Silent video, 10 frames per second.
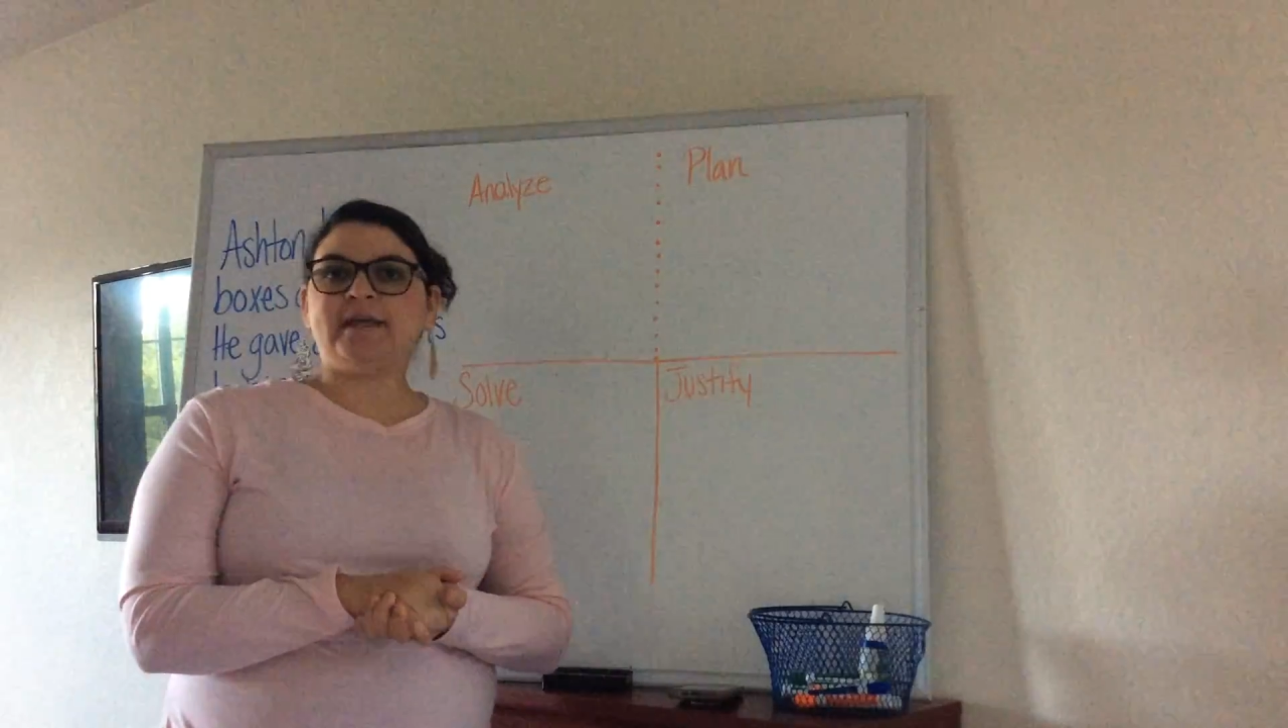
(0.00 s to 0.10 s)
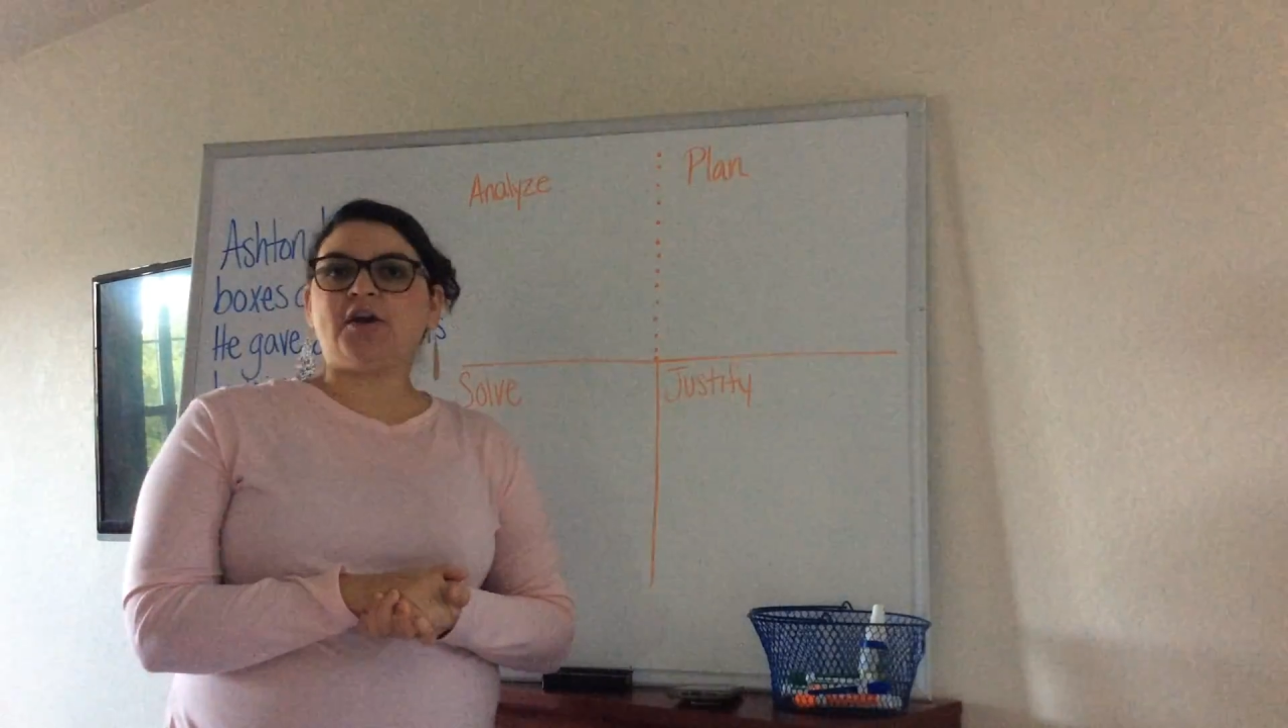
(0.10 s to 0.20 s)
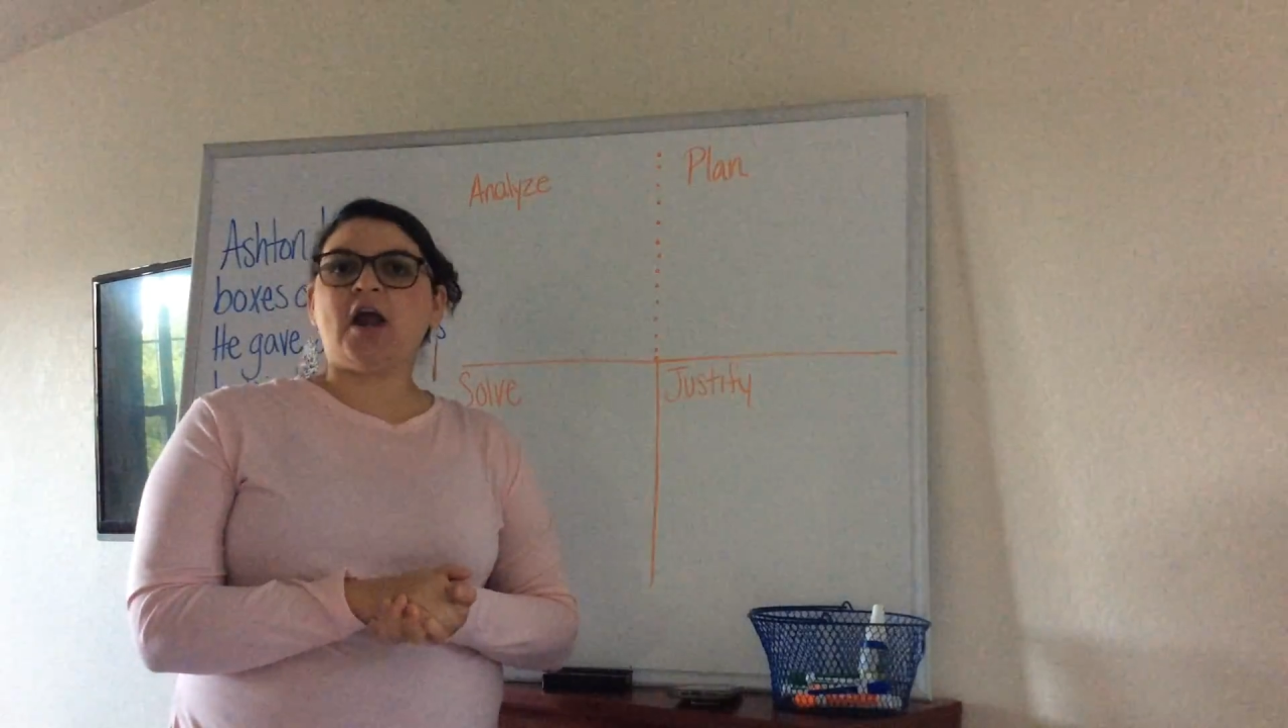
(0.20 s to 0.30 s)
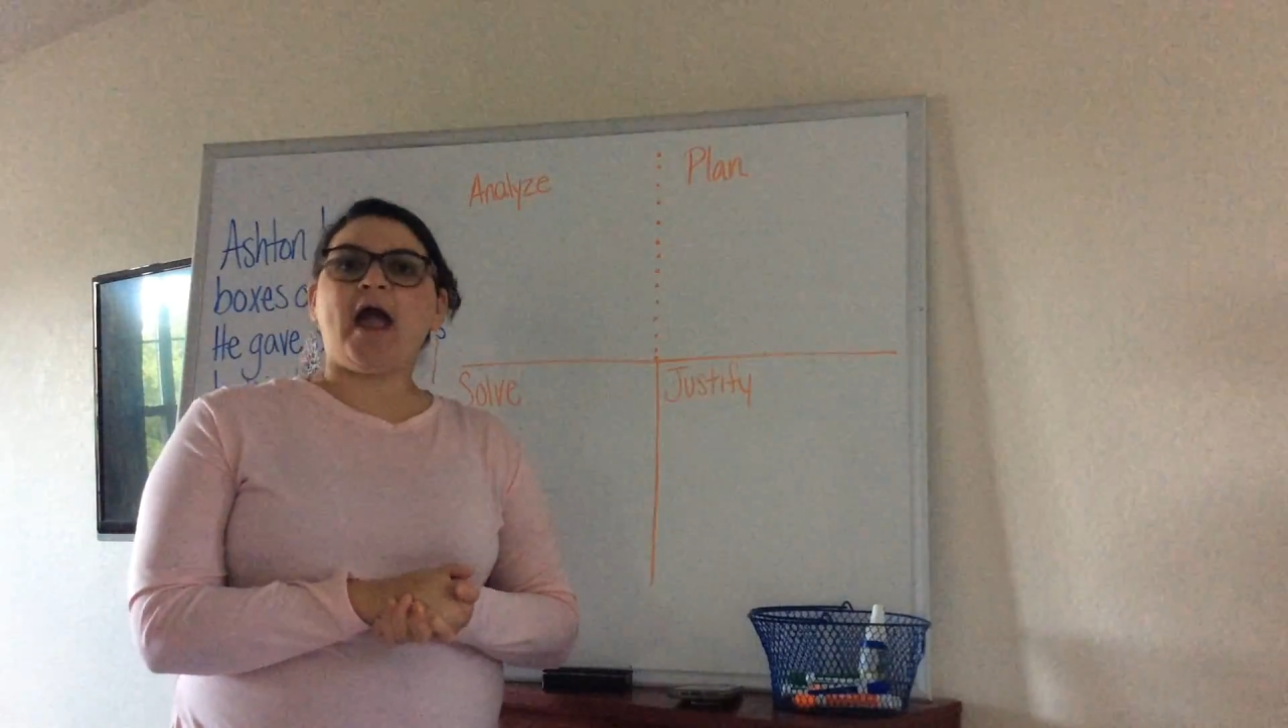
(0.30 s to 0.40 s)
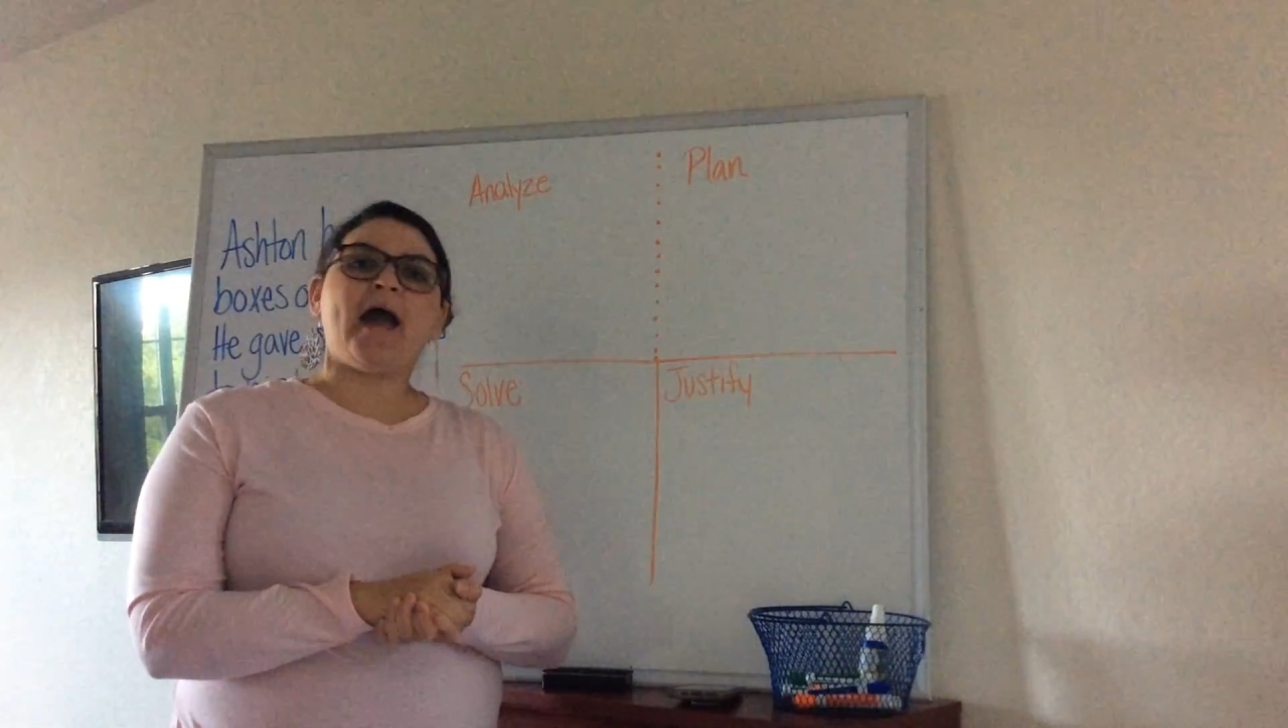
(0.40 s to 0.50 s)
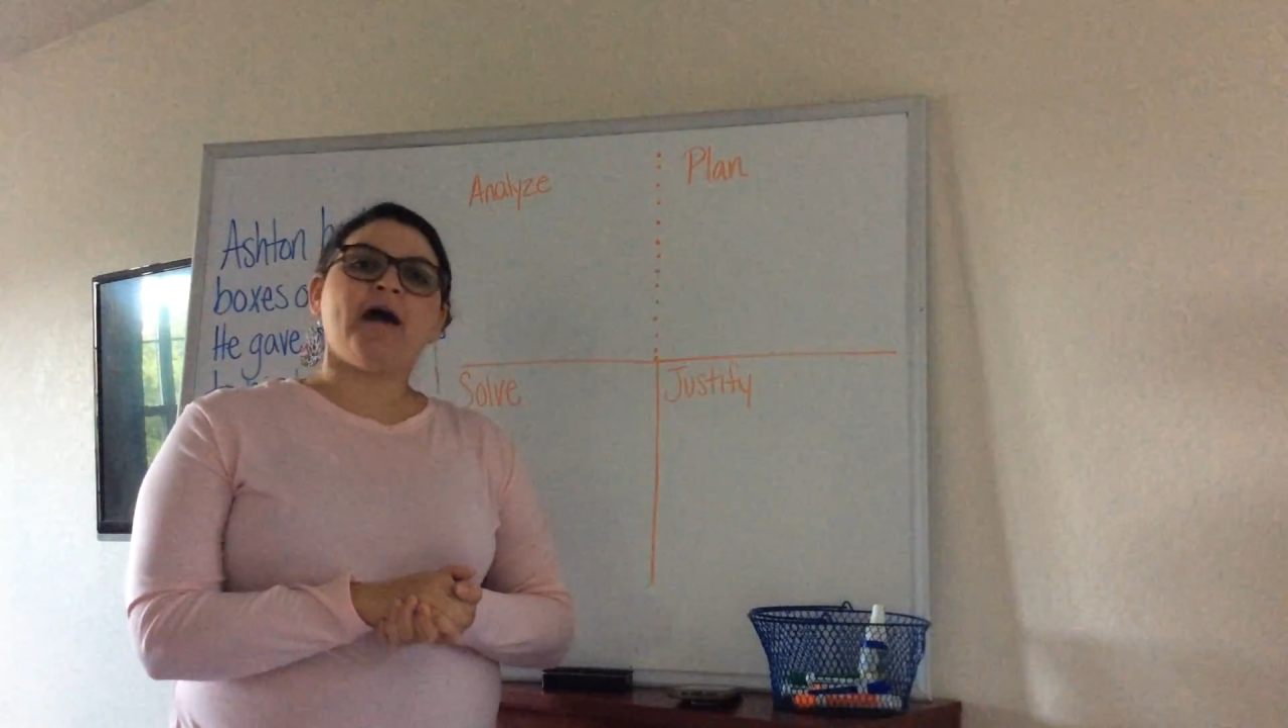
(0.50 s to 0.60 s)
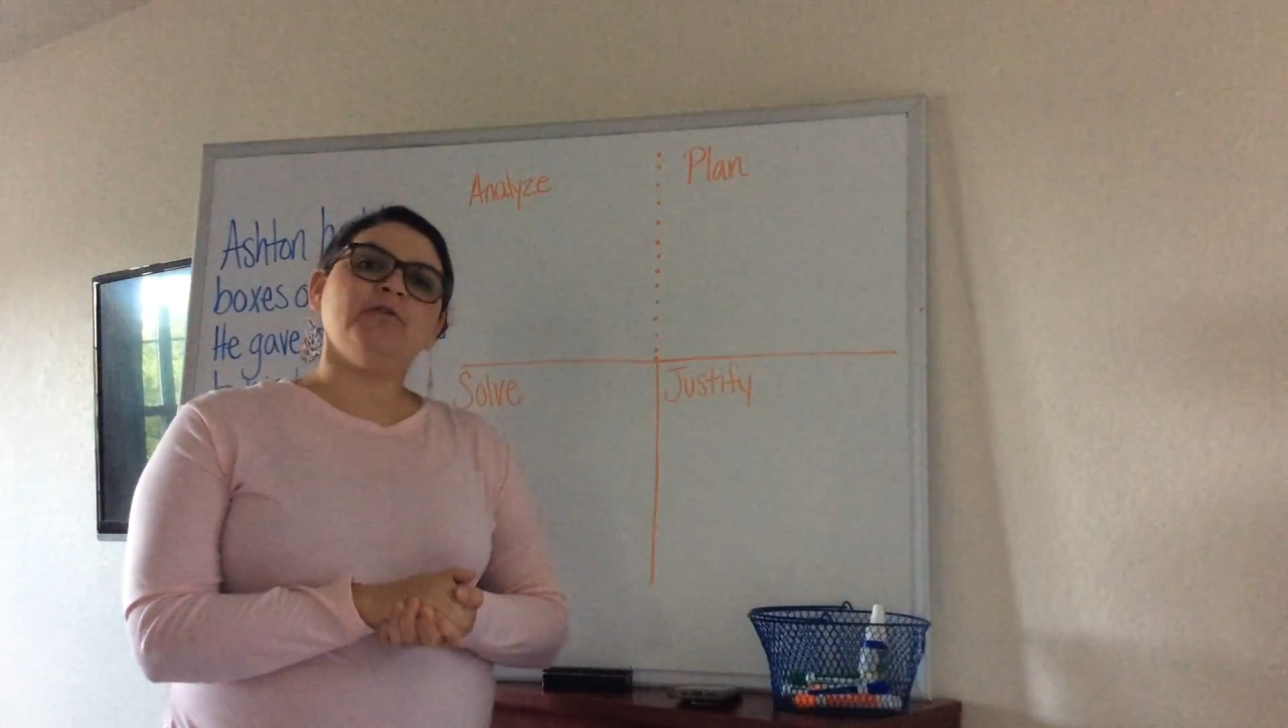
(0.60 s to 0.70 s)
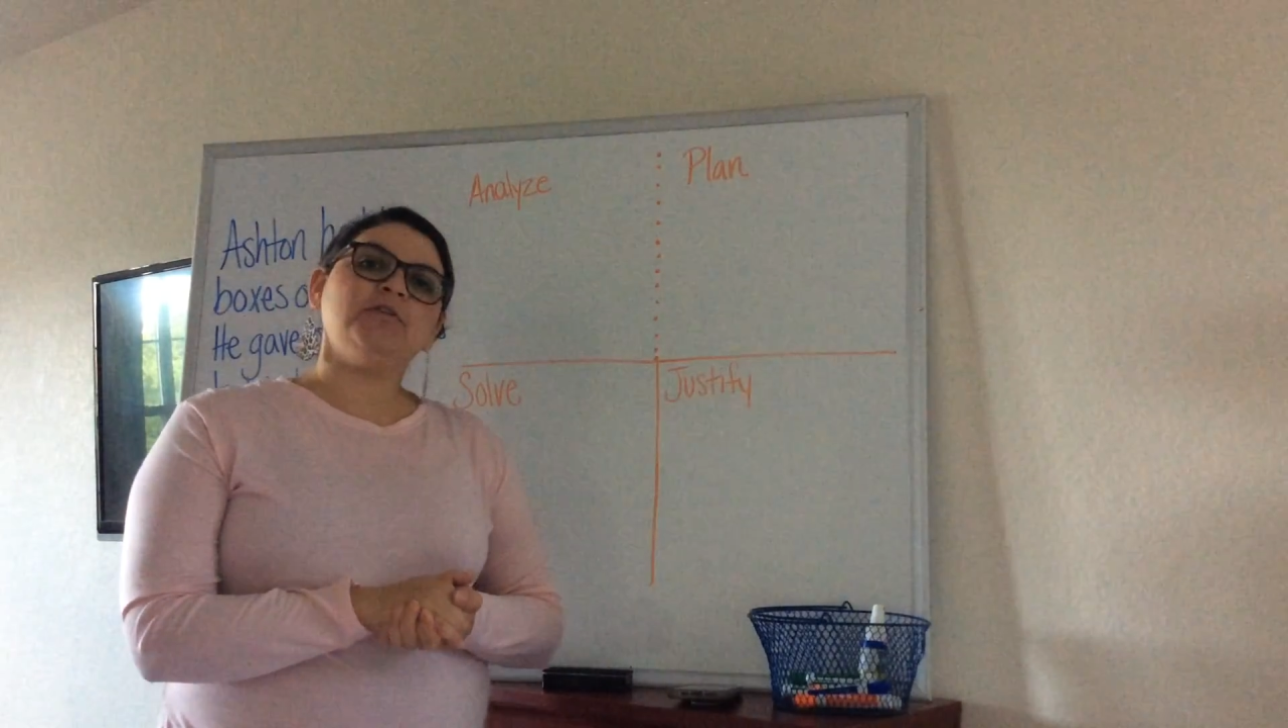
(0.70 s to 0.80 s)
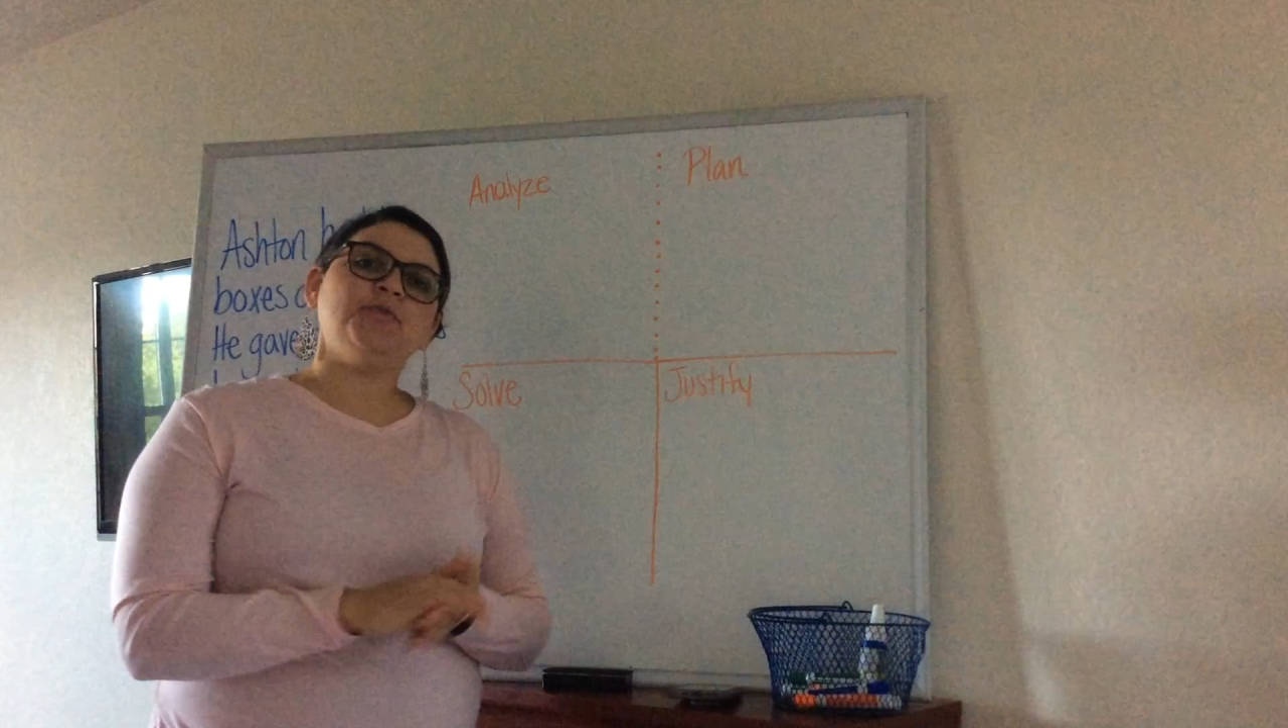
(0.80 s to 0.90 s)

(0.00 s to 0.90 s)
that are out,